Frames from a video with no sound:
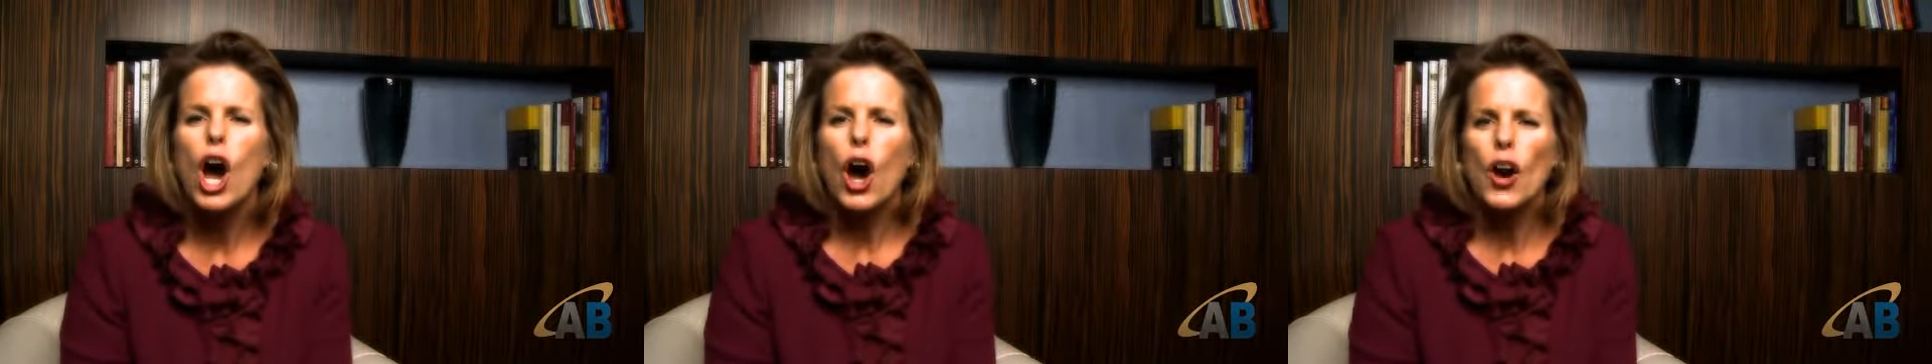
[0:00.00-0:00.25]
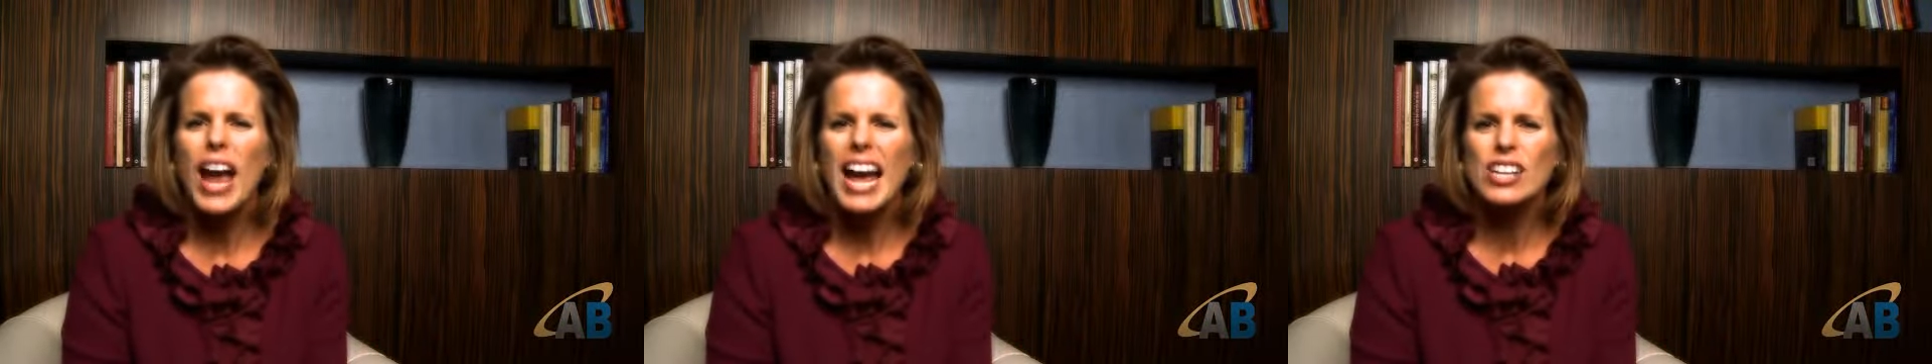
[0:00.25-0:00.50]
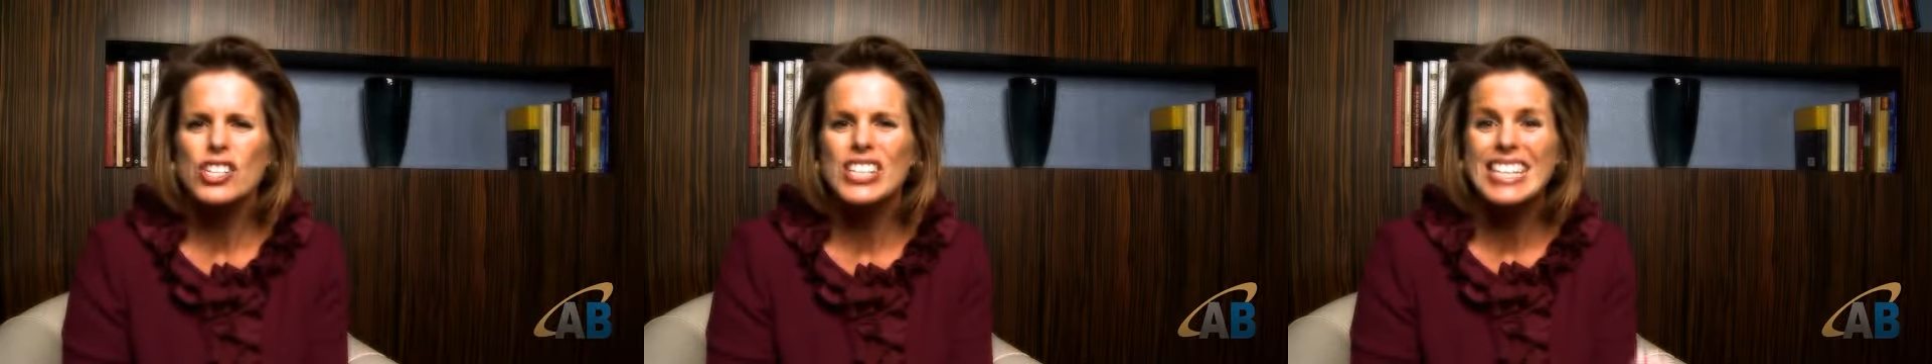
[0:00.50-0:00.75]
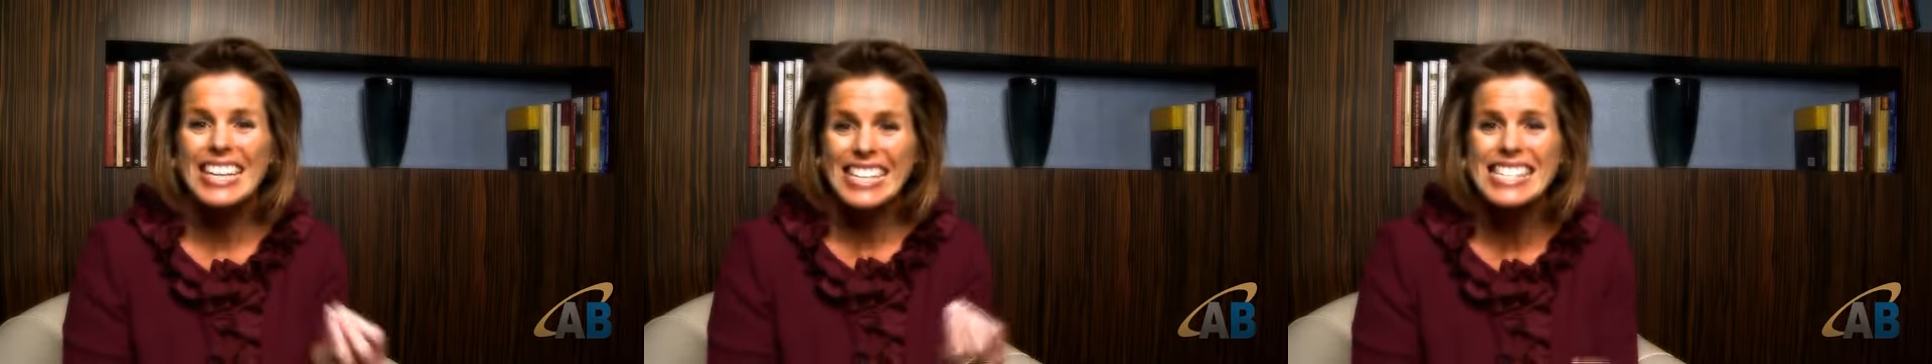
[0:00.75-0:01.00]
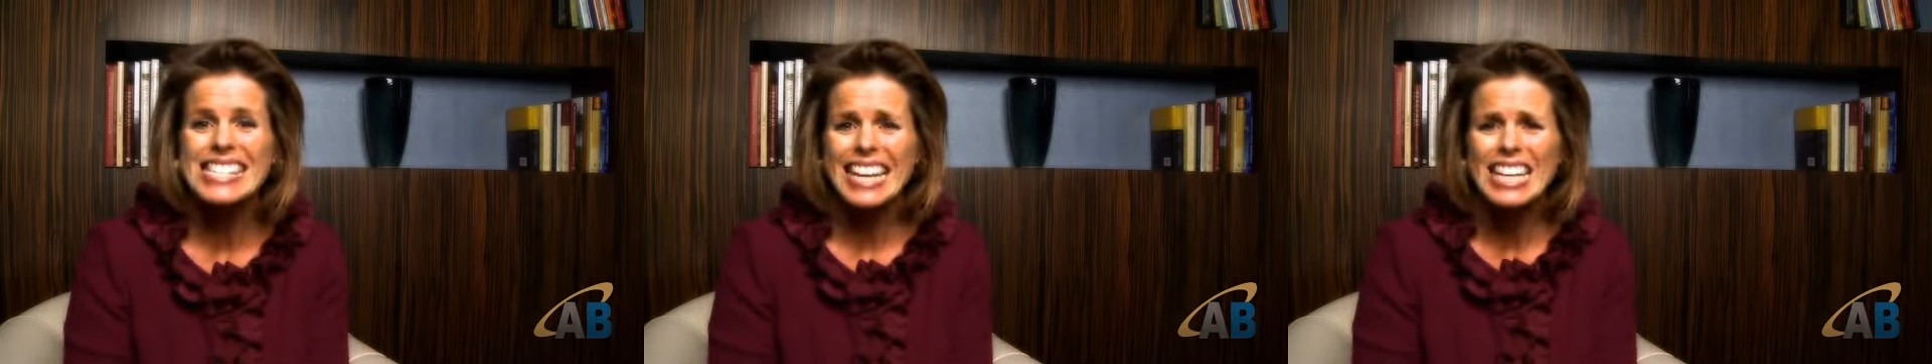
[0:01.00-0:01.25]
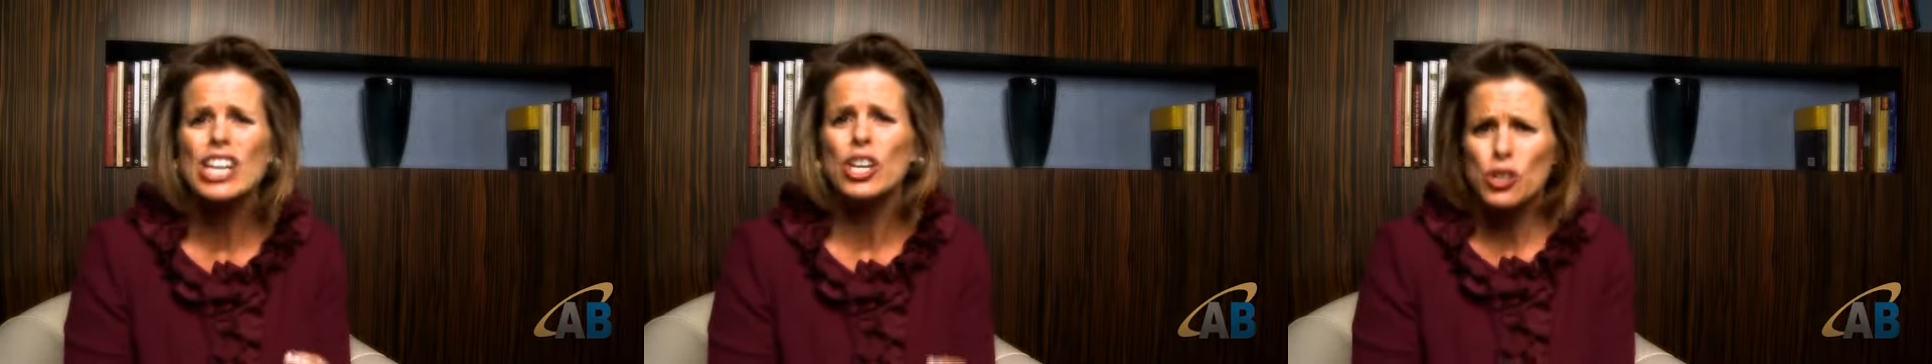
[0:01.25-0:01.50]
are actually
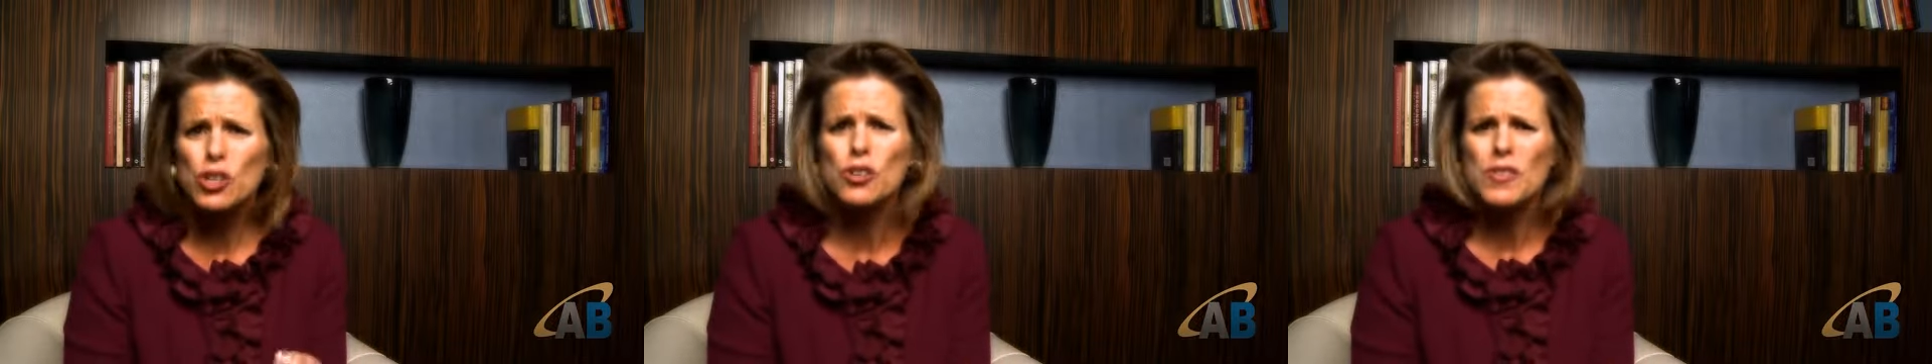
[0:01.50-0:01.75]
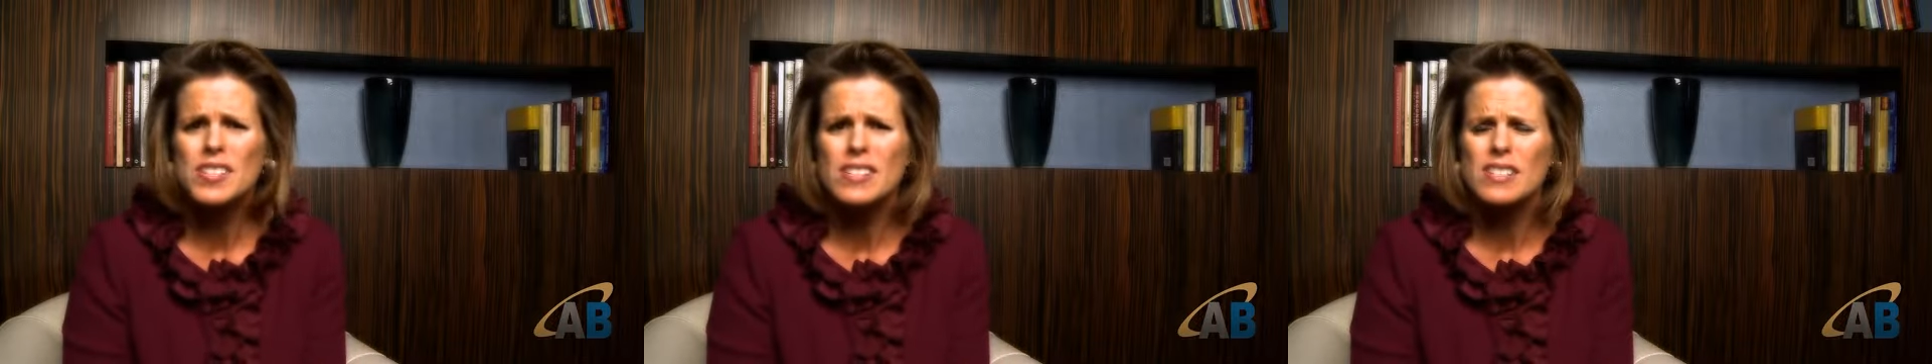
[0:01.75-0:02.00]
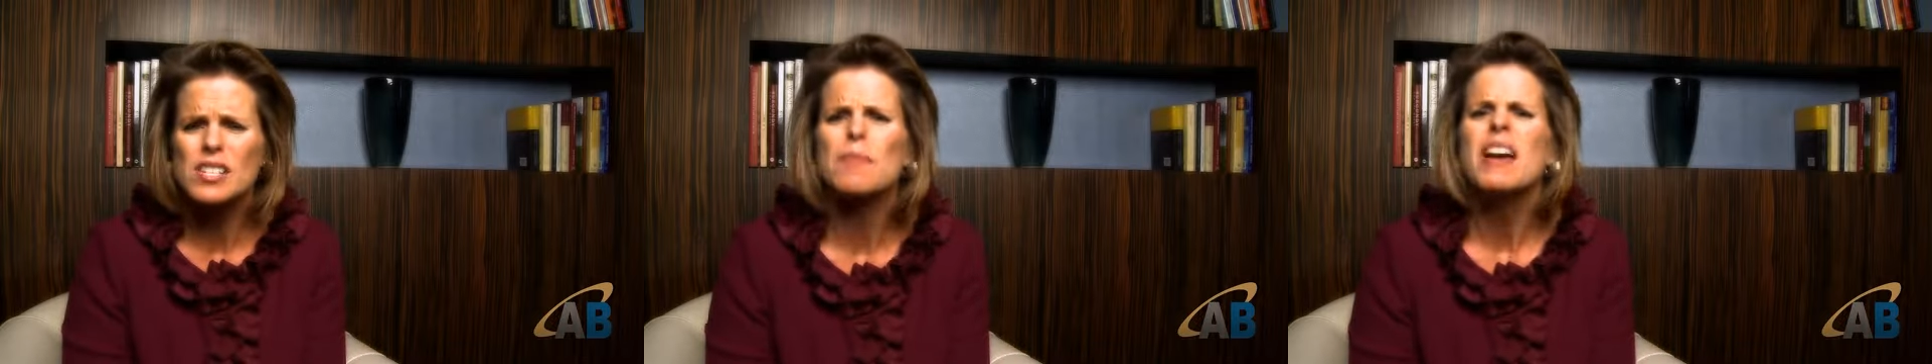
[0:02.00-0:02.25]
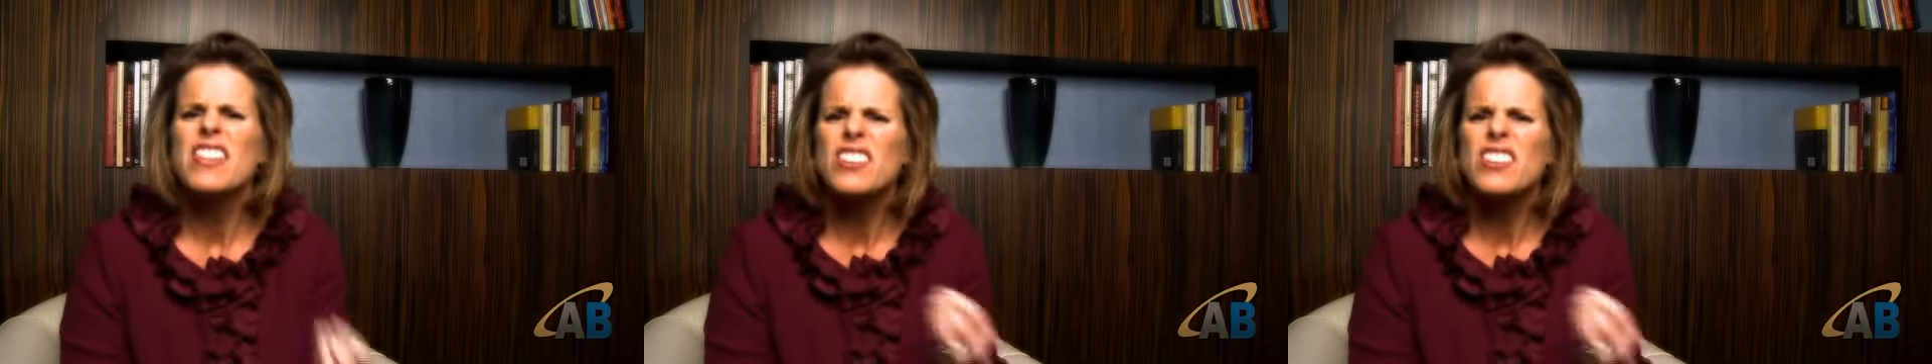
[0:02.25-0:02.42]
exciting our nervous system.